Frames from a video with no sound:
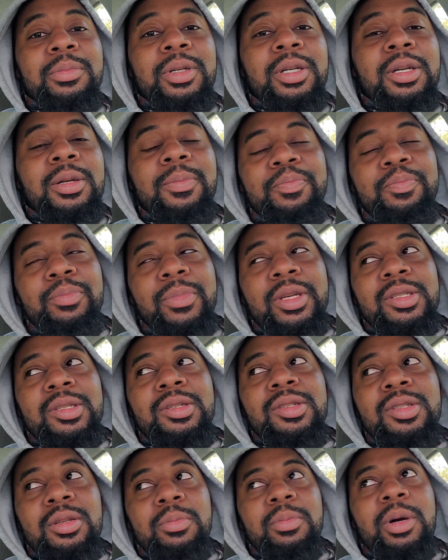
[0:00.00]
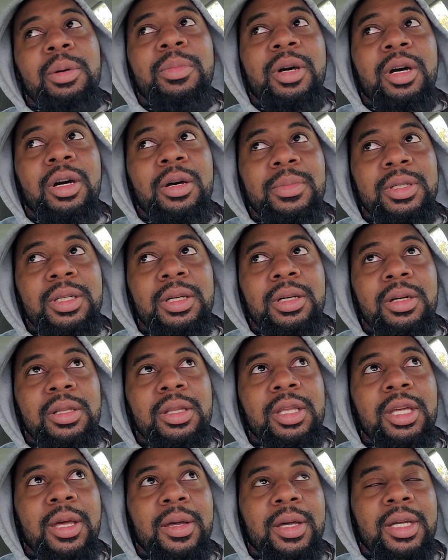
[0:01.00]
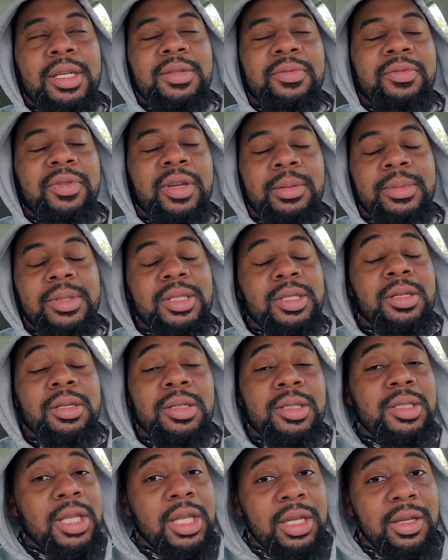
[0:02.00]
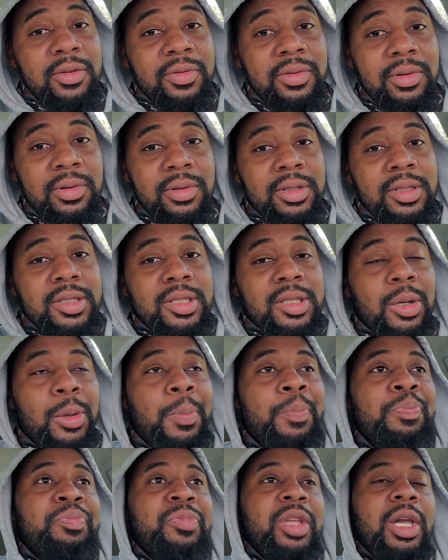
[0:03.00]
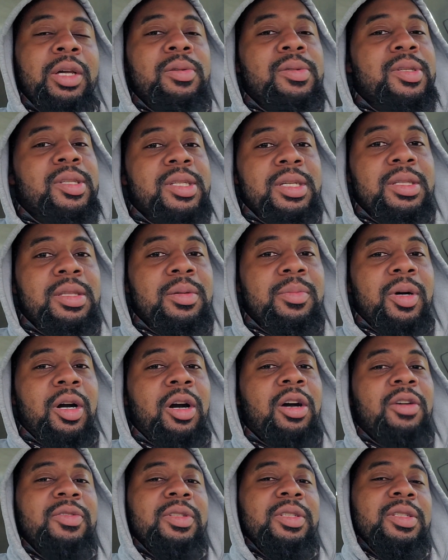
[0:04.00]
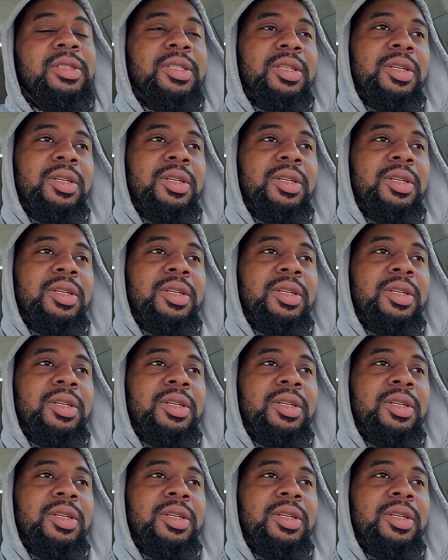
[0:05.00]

But my sister and my mom and all that, I got some family still stay in Florida, so I don't see them often.